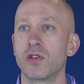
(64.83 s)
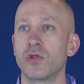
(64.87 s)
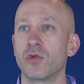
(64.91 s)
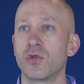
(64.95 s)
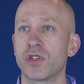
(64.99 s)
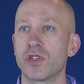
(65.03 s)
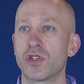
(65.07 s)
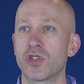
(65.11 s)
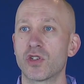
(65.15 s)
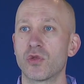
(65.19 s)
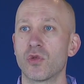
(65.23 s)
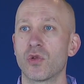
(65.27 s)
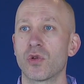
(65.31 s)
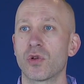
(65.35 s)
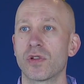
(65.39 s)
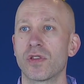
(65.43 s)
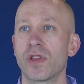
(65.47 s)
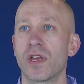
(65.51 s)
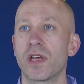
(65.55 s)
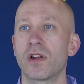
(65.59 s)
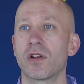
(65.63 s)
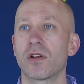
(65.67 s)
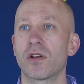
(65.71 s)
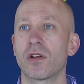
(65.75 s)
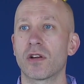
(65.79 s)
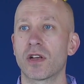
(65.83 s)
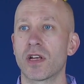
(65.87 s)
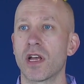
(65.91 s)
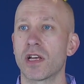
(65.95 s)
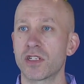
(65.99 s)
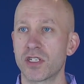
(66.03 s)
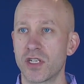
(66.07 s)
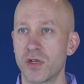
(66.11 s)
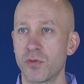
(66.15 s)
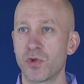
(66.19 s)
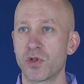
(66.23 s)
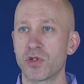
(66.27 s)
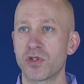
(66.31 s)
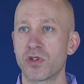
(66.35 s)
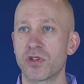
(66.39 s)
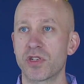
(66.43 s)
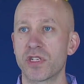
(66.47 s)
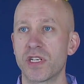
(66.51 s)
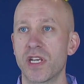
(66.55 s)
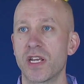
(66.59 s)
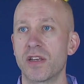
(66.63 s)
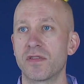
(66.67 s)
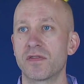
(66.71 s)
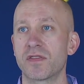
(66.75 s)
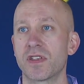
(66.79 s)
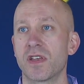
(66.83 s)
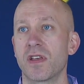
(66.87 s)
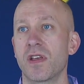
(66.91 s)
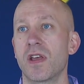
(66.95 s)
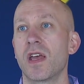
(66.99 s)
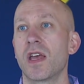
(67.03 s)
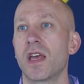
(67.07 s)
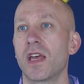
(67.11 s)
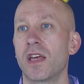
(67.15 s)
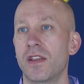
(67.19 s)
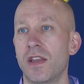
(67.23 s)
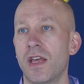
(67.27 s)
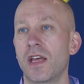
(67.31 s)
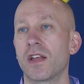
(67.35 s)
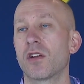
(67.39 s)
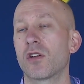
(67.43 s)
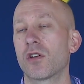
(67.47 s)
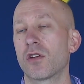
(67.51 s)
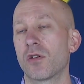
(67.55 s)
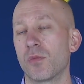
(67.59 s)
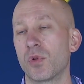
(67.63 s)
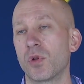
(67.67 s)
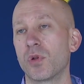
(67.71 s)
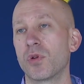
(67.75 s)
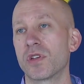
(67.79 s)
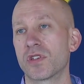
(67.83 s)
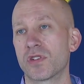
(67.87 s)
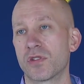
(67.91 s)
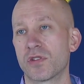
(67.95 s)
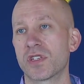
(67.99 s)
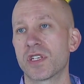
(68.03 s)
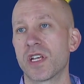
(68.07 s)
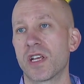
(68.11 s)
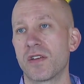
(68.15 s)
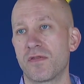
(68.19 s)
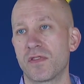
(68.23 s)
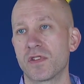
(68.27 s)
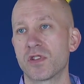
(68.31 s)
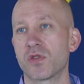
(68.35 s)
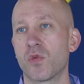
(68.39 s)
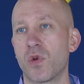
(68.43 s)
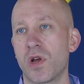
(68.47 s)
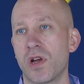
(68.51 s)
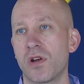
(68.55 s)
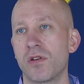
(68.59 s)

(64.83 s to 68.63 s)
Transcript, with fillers: to ensure that our customers are safe and that our employees are safe as